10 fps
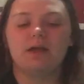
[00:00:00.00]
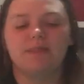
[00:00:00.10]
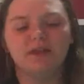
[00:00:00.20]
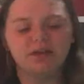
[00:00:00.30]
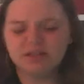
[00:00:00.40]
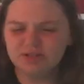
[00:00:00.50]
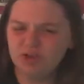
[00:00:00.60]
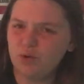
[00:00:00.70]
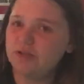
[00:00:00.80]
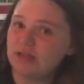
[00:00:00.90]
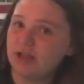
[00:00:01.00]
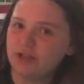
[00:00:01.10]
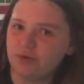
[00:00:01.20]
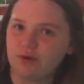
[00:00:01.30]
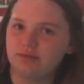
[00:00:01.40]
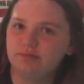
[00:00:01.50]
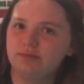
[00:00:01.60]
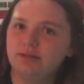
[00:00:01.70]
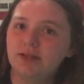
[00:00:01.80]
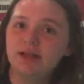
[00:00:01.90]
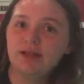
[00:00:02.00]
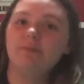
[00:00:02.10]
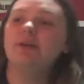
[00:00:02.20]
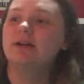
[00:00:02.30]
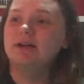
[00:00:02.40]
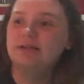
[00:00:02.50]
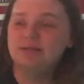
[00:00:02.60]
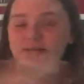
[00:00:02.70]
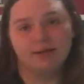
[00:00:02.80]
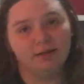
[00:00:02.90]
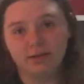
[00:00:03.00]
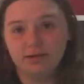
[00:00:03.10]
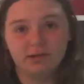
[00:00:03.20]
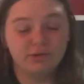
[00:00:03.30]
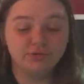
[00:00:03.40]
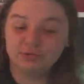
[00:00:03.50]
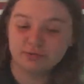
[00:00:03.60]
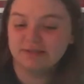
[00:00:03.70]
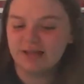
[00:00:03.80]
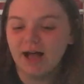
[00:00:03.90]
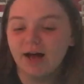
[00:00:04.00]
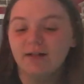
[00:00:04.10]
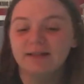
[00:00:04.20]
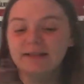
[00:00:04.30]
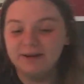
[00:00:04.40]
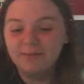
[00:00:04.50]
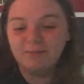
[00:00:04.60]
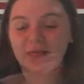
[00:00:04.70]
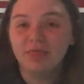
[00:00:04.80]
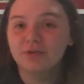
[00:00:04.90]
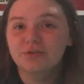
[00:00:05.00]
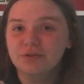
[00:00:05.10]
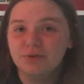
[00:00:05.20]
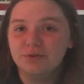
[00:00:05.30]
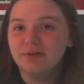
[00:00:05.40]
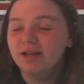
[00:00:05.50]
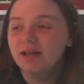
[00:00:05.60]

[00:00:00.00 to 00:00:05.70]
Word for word: And that isn't always accurate because sure as hell, in a month or two,